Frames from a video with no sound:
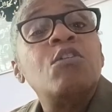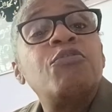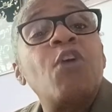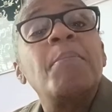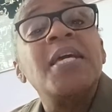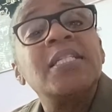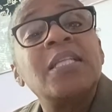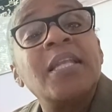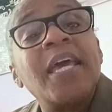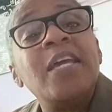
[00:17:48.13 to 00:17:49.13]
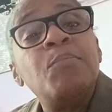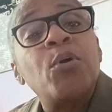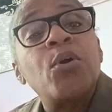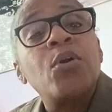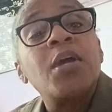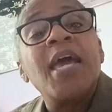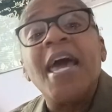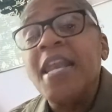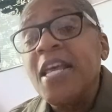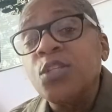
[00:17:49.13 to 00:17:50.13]
from his labor
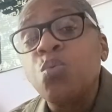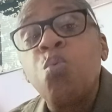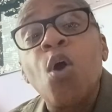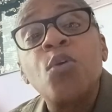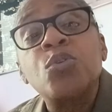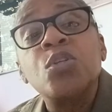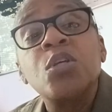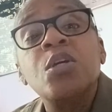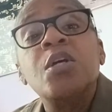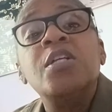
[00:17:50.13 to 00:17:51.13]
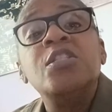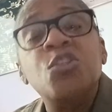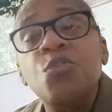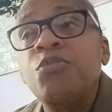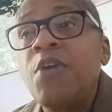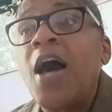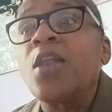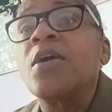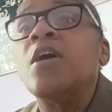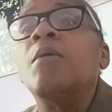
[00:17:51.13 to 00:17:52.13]
and his works do follow
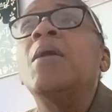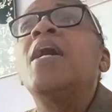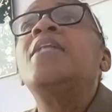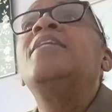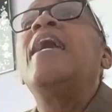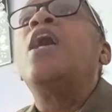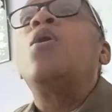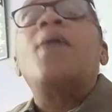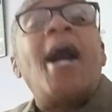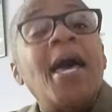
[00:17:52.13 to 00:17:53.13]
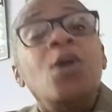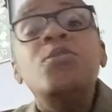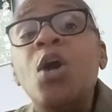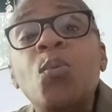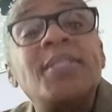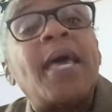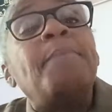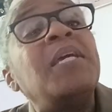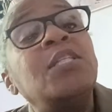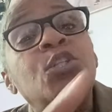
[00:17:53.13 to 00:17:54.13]
him. Now, I don't know what that
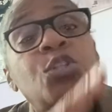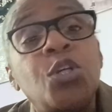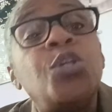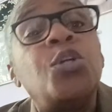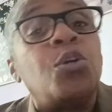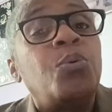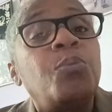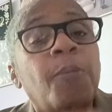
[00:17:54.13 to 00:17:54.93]
means to you.